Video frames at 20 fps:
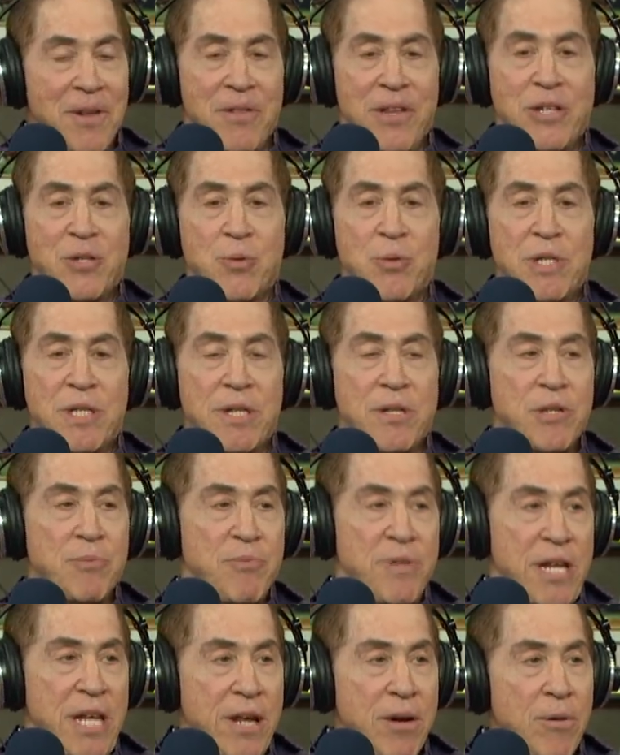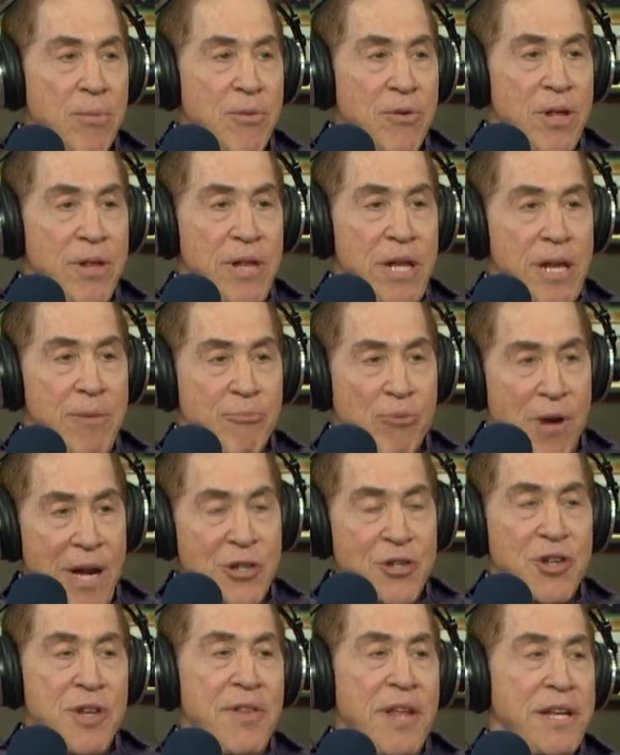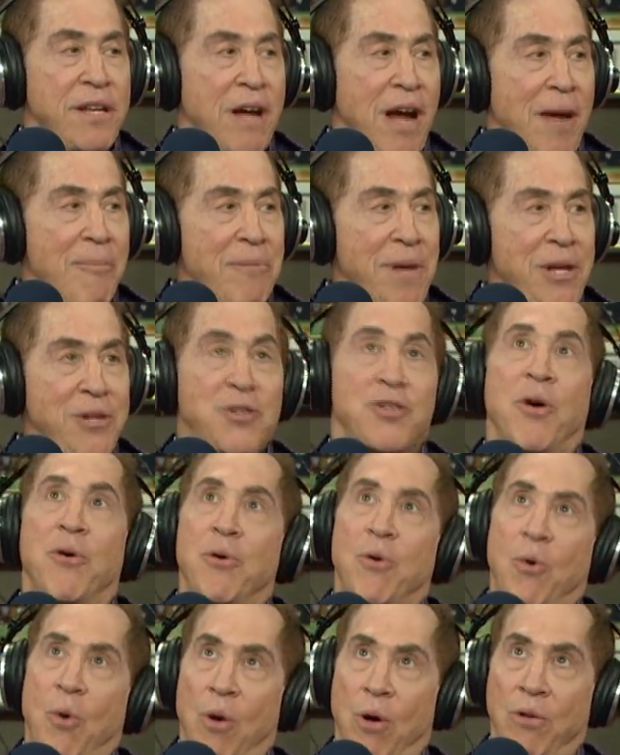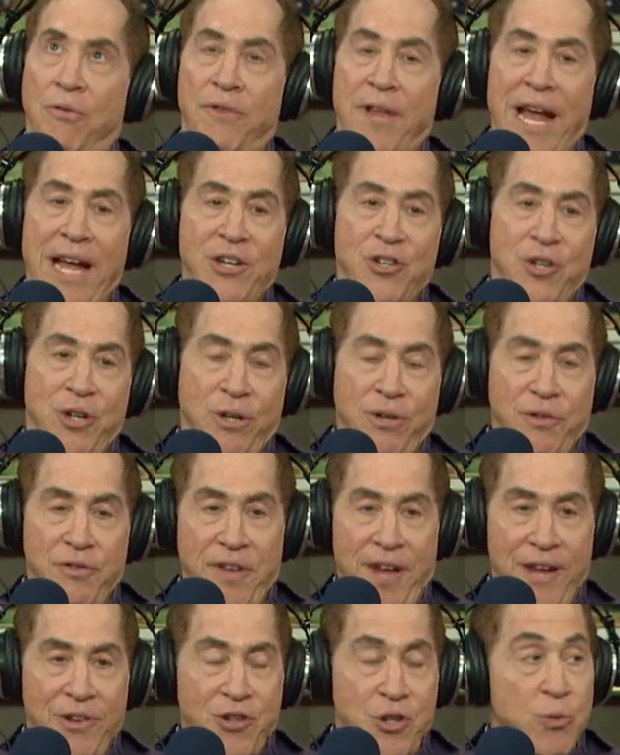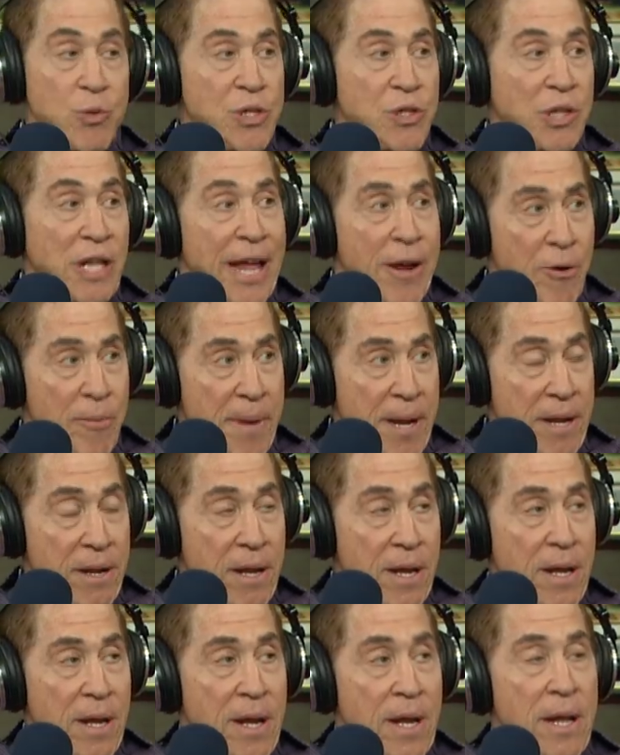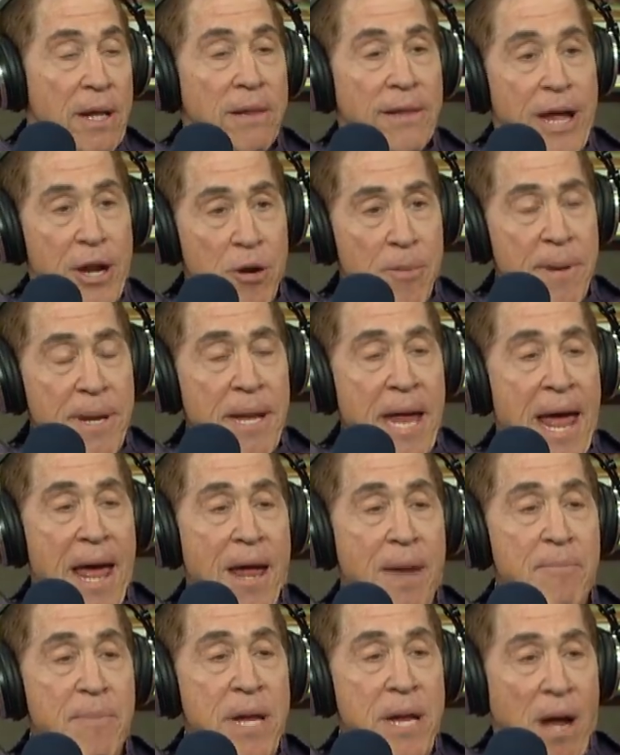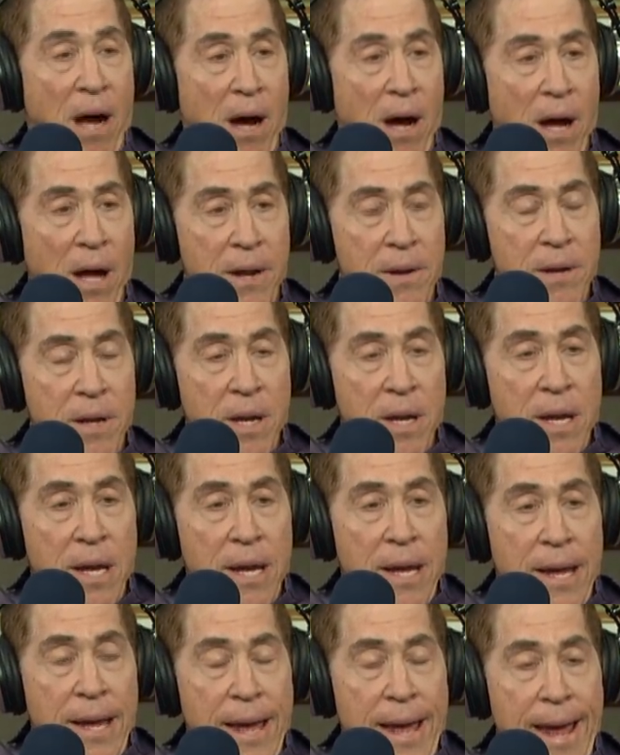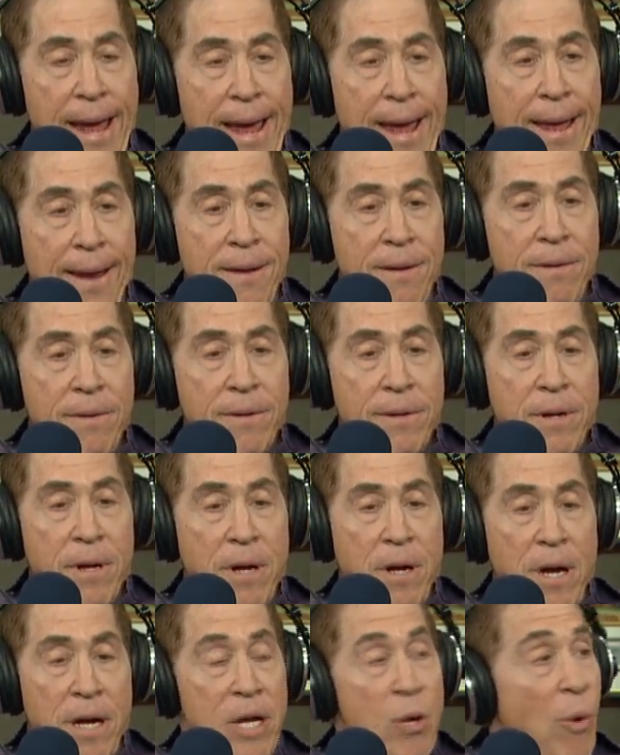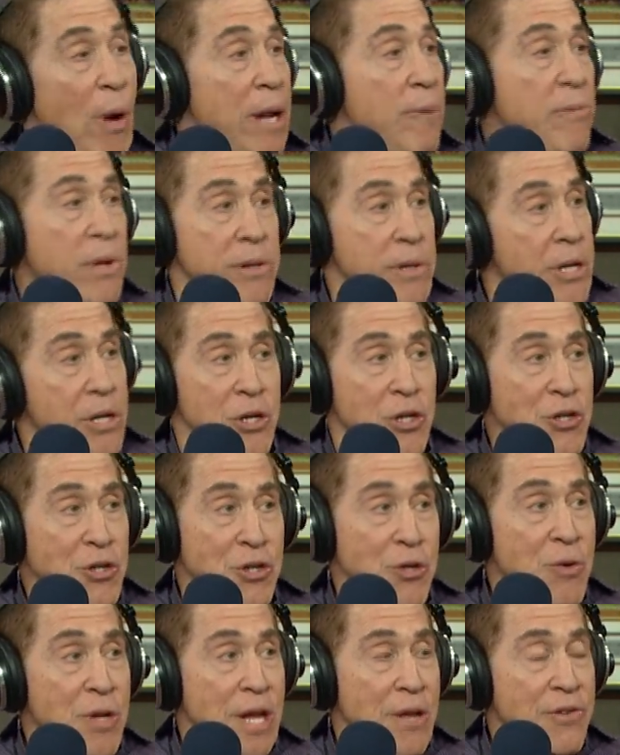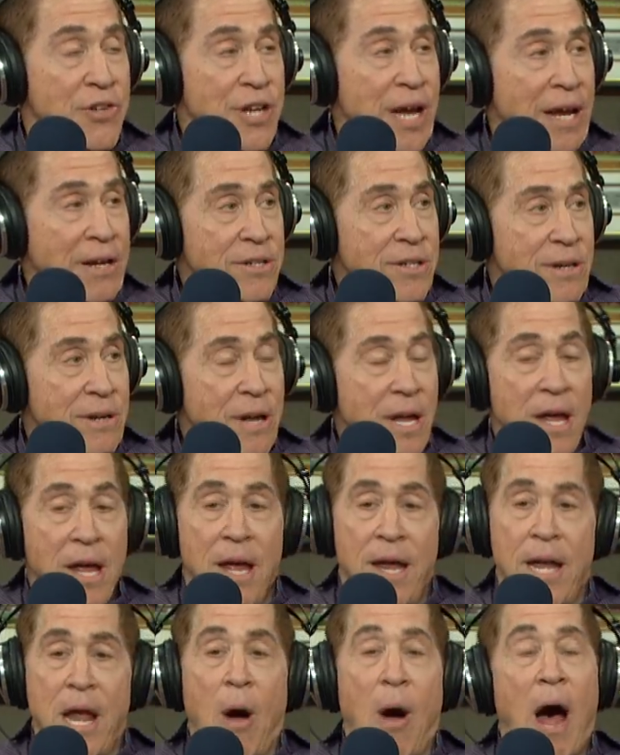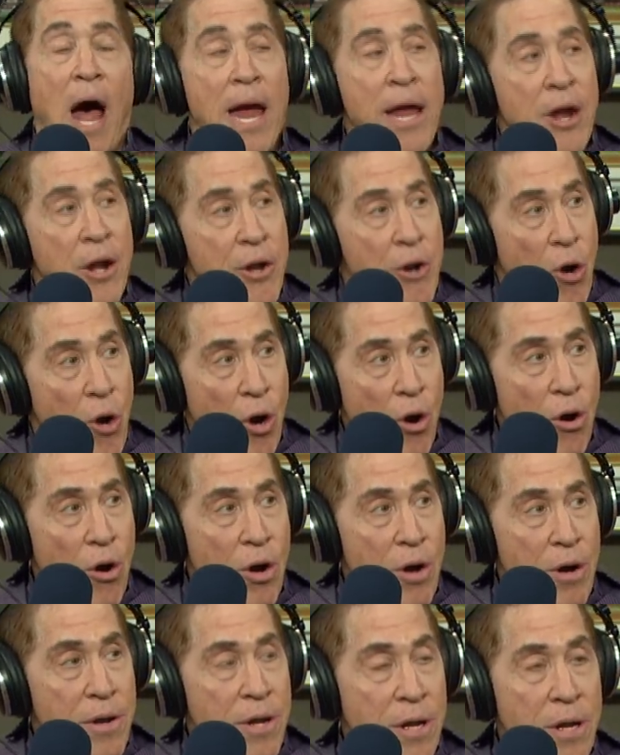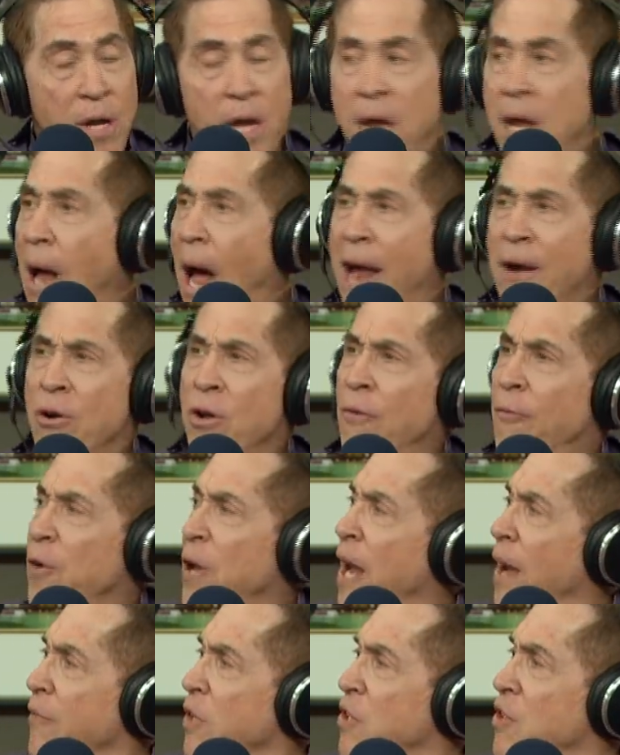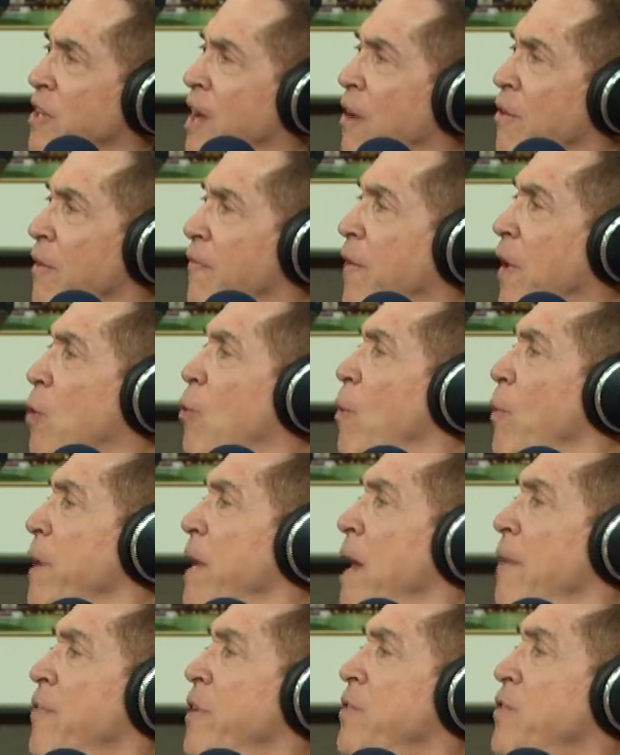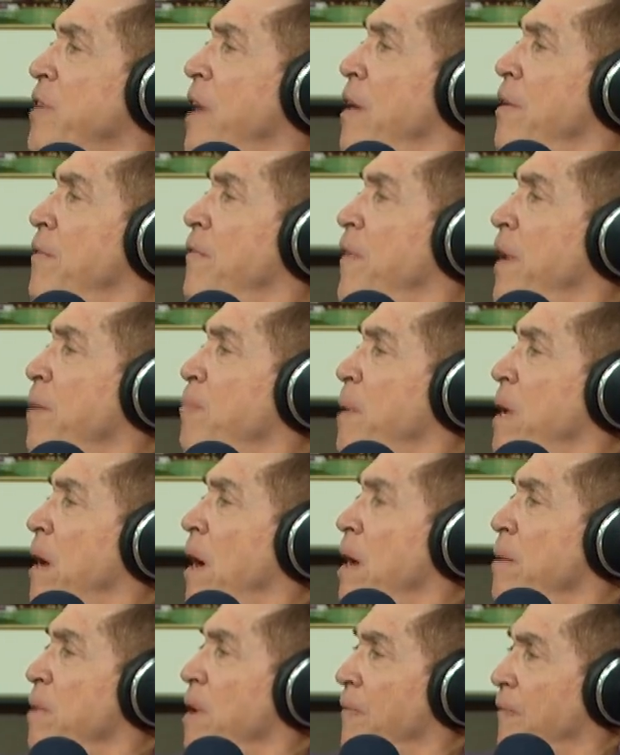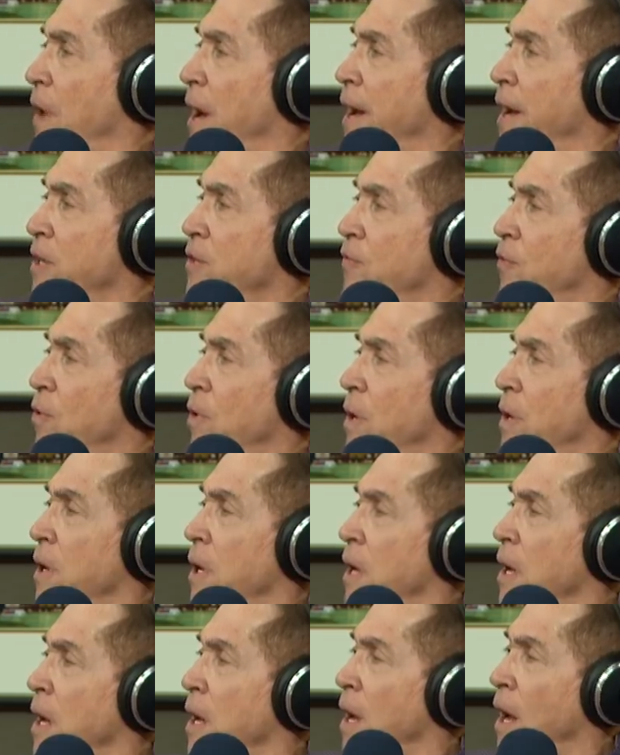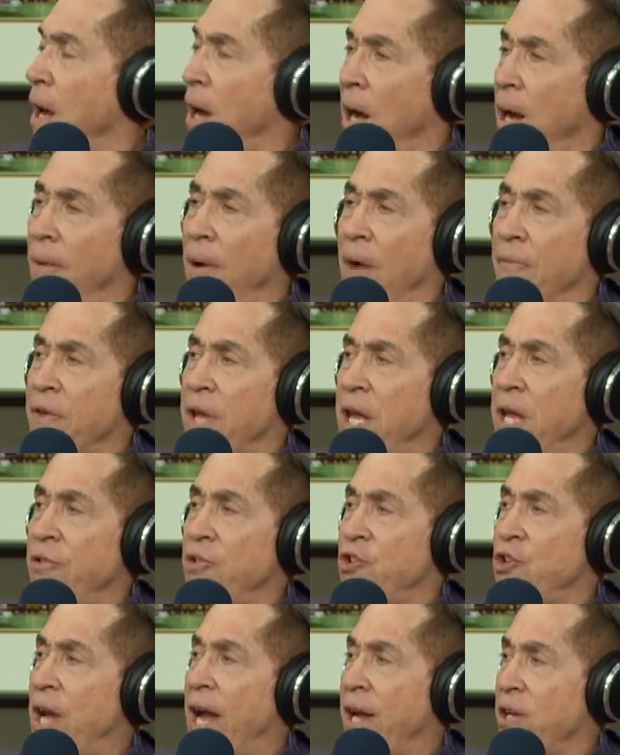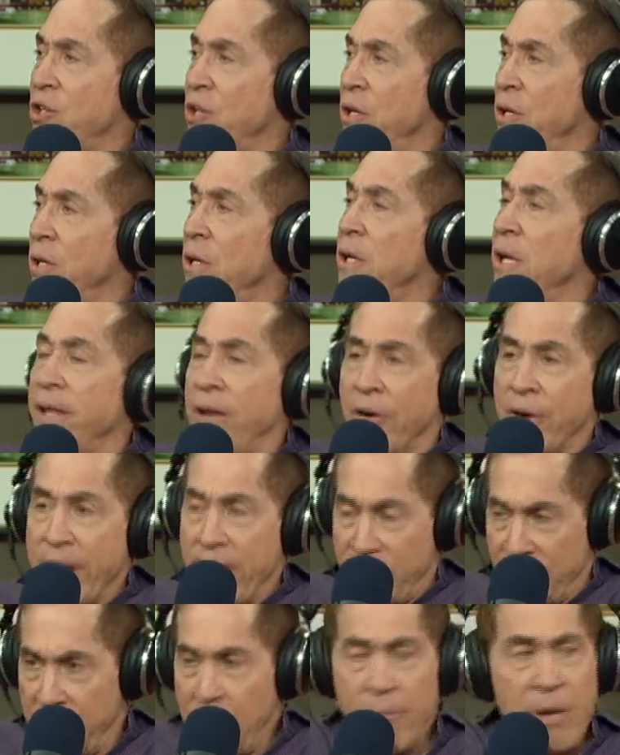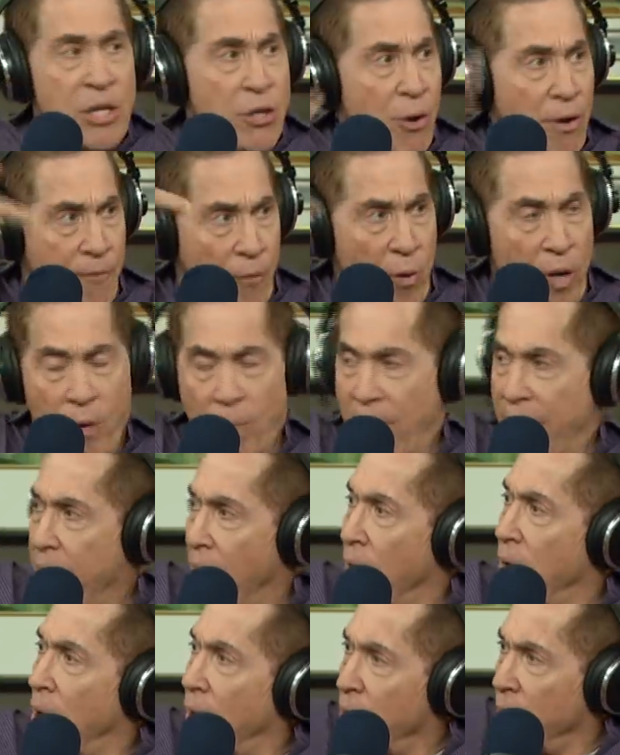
This was the, the, inter- the impression that got me so to call national attention was Letterman. Letterman had me on, and uh, he wanted me to just do Keith Jackson. Now, I had heard, I don't know if we have the sound effect. Will we have the sound effect behind me if I ask for it? Uh, of Keith Jackson. There it is. Let me do it for you right now.